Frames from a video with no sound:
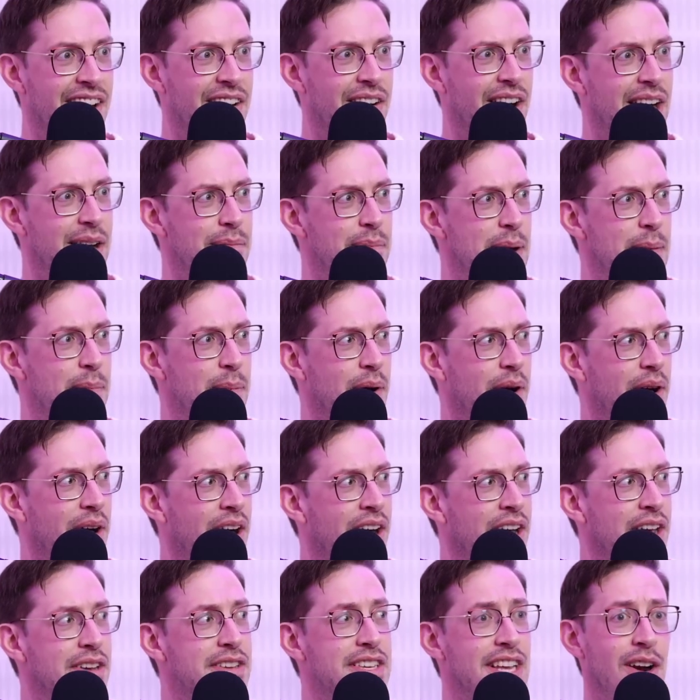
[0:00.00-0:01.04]
Right, people?
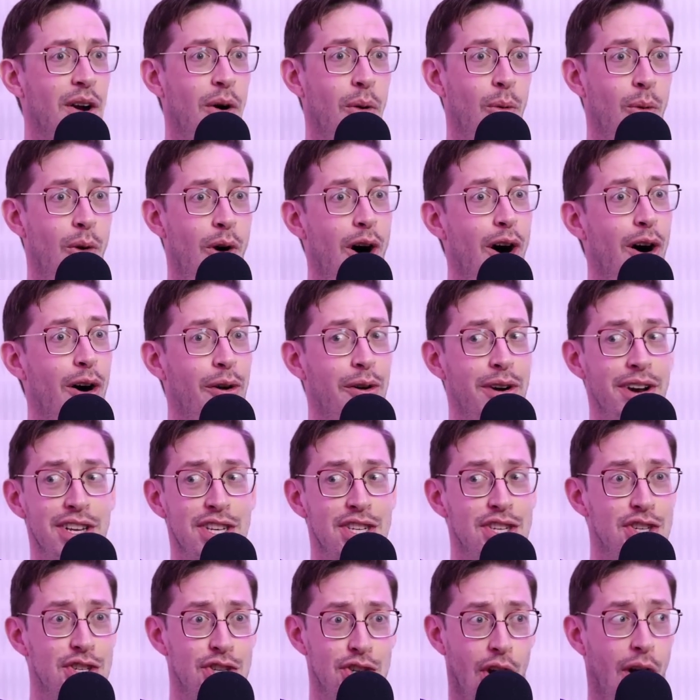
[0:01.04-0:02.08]
You seen a
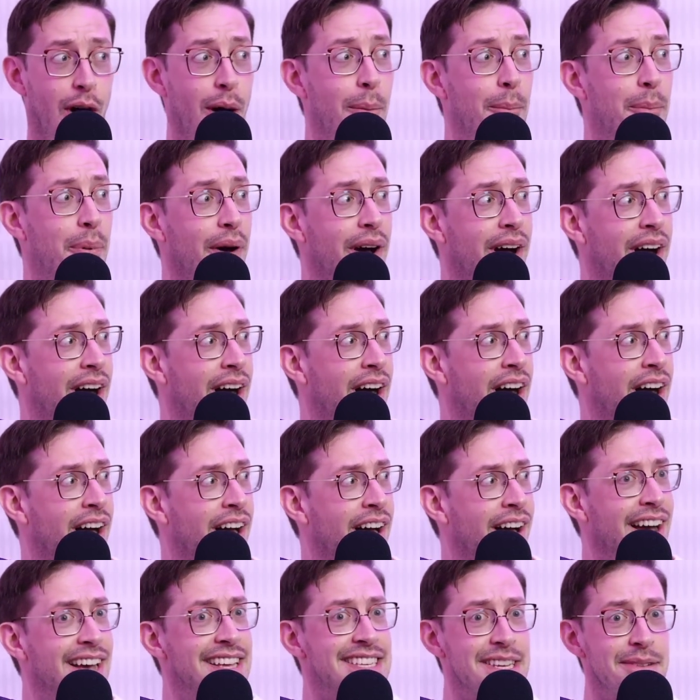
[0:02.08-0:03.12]
walrus jump?
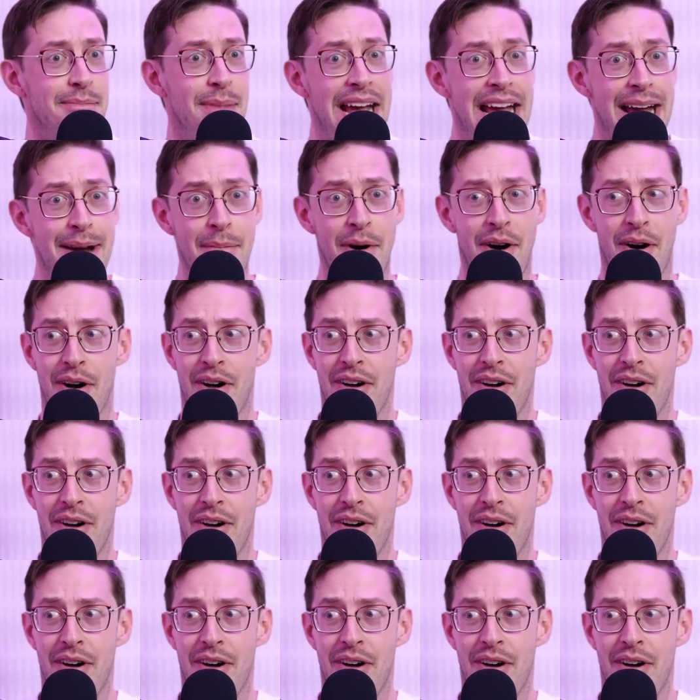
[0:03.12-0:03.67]
It's a mammal.